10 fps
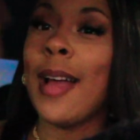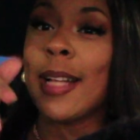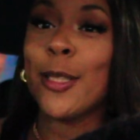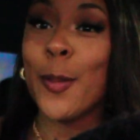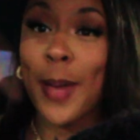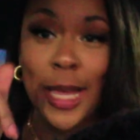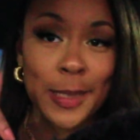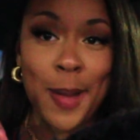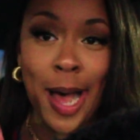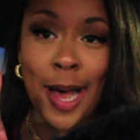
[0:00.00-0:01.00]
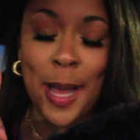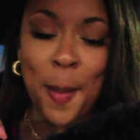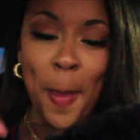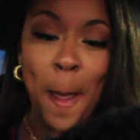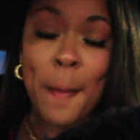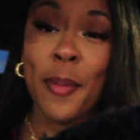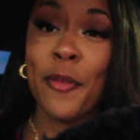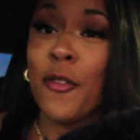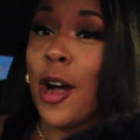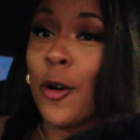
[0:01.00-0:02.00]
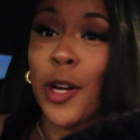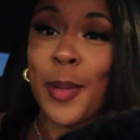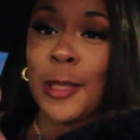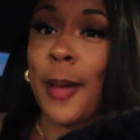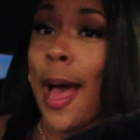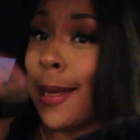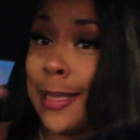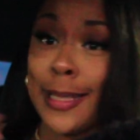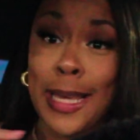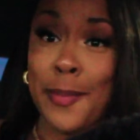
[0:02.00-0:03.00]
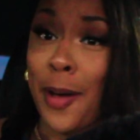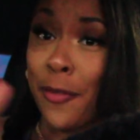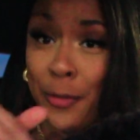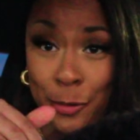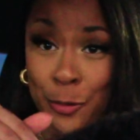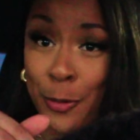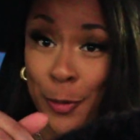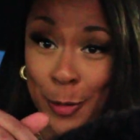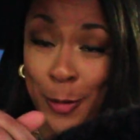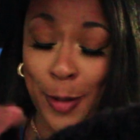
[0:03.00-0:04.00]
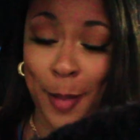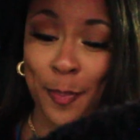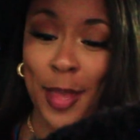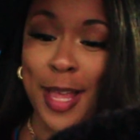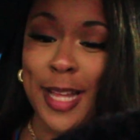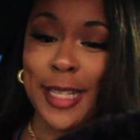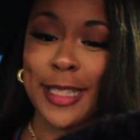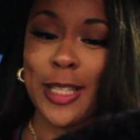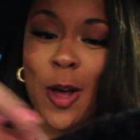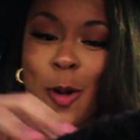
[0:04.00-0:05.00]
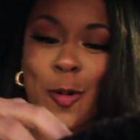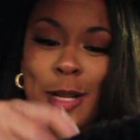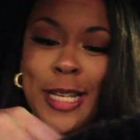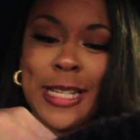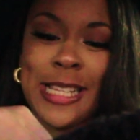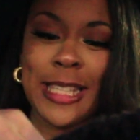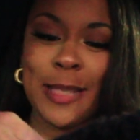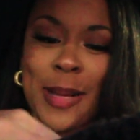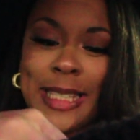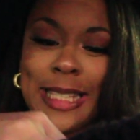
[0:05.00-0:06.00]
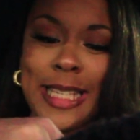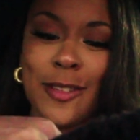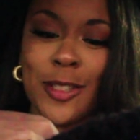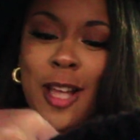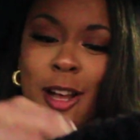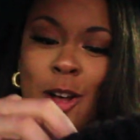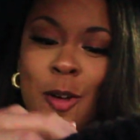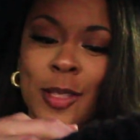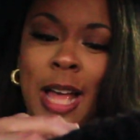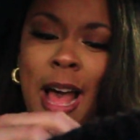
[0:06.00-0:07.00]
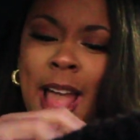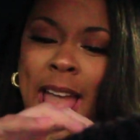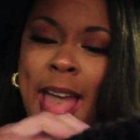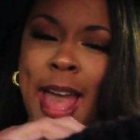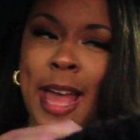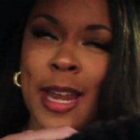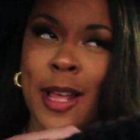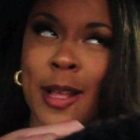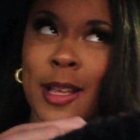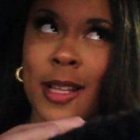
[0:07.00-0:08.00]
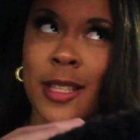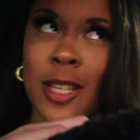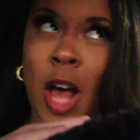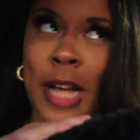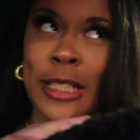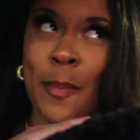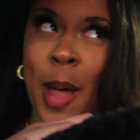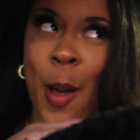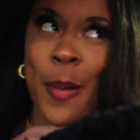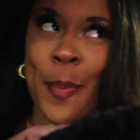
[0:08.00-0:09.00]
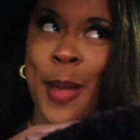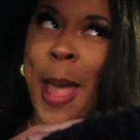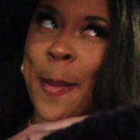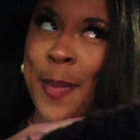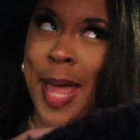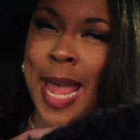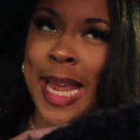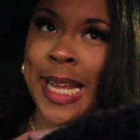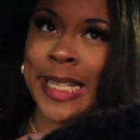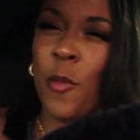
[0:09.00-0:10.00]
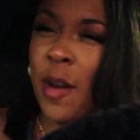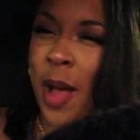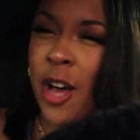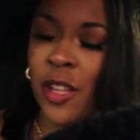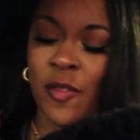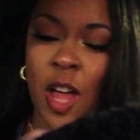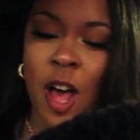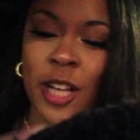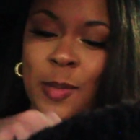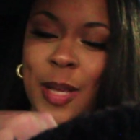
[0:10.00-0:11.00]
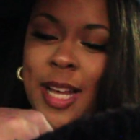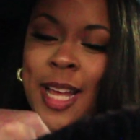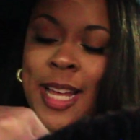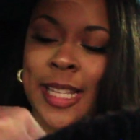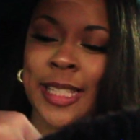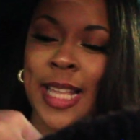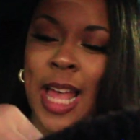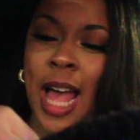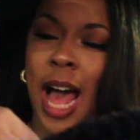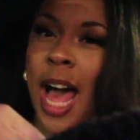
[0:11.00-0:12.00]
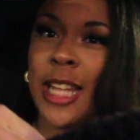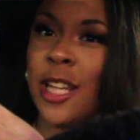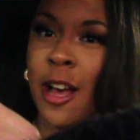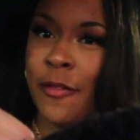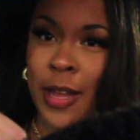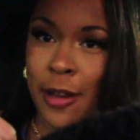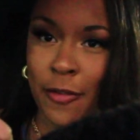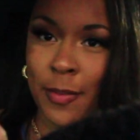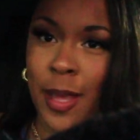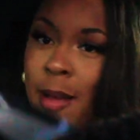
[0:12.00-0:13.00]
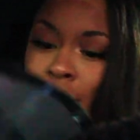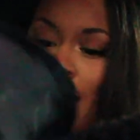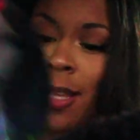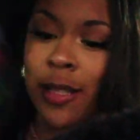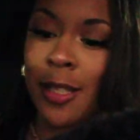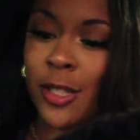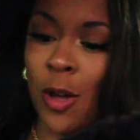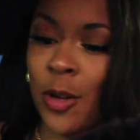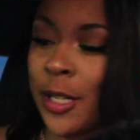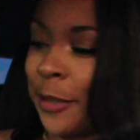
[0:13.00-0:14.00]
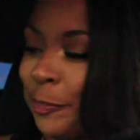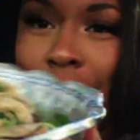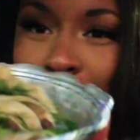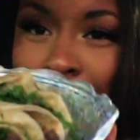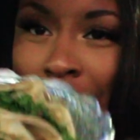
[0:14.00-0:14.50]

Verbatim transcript: got to Best Buy, but before I go into Best Buy I need to eat my food real quick, okay? So this is my Sacino's tacos. I had talked about Pepe's one of my other vlogs because I love eating from them, like it's so good, you know what